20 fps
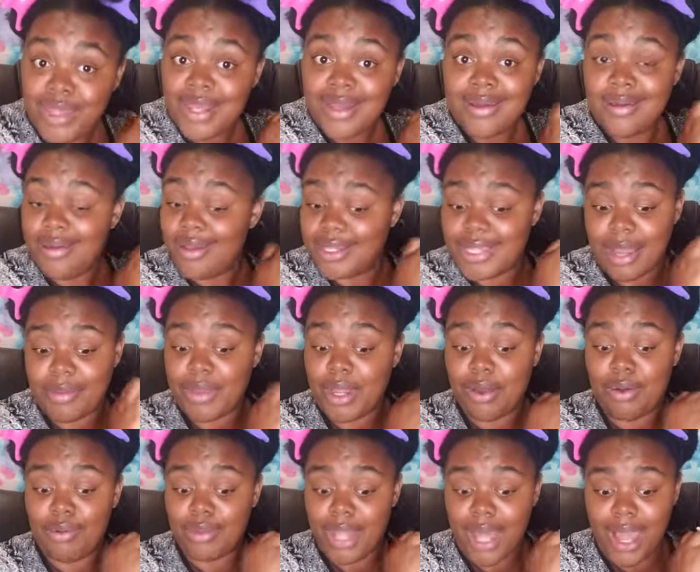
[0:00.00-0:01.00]
Because I'm not
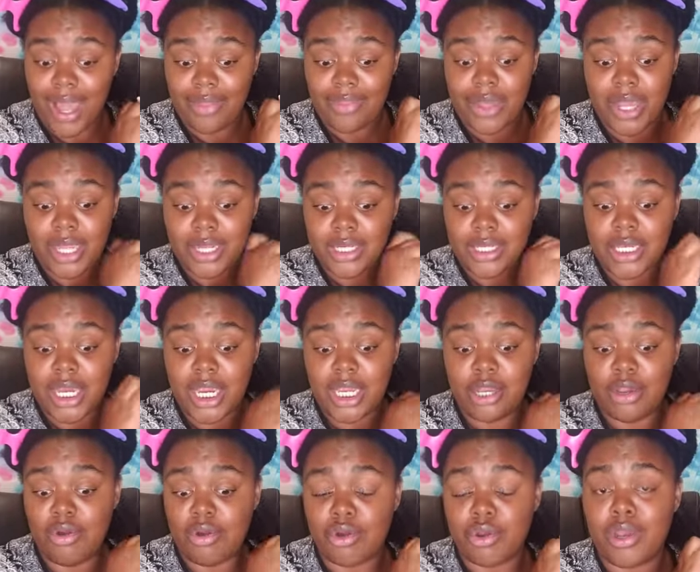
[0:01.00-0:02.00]
gonna lie, that shea
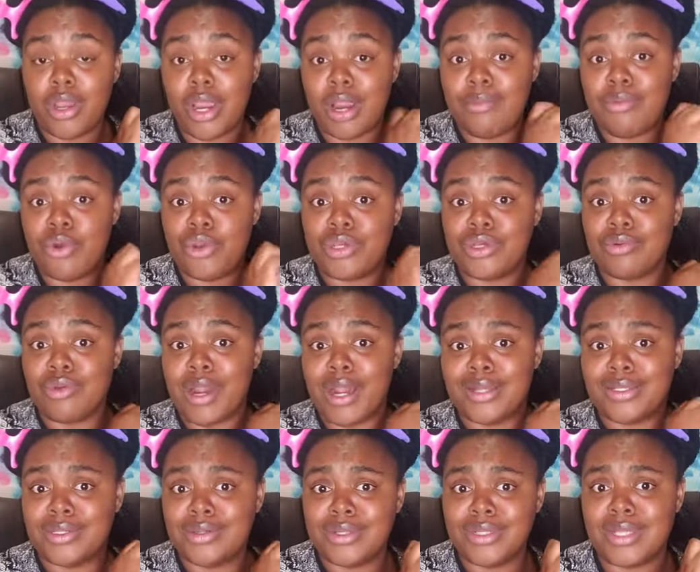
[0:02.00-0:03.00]
yogurt hair
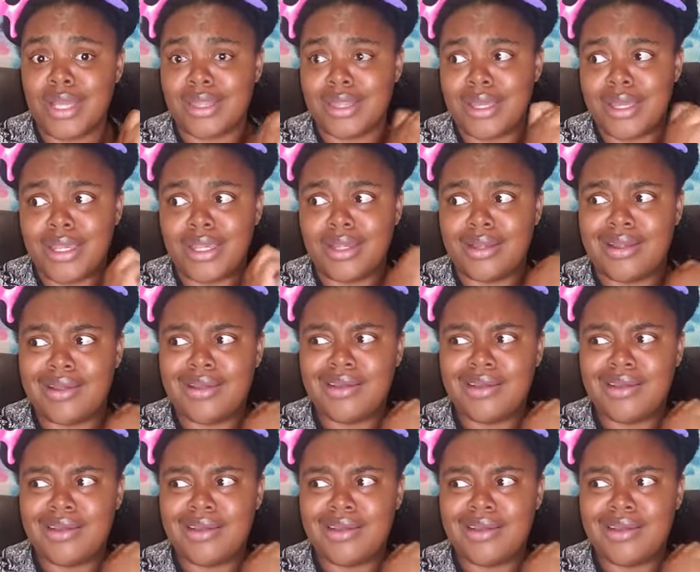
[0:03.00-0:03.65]
moisturizer is, I think,